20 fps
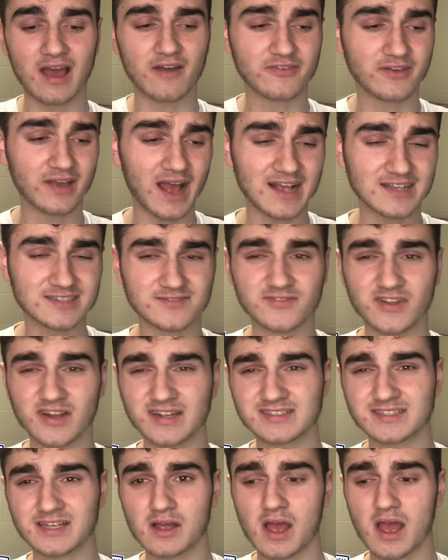I think Aston
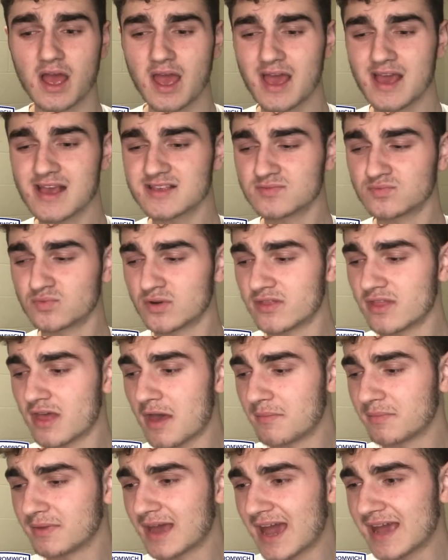Villa is one of
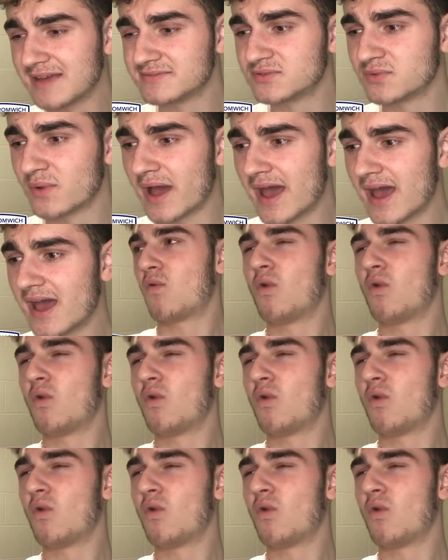them games where,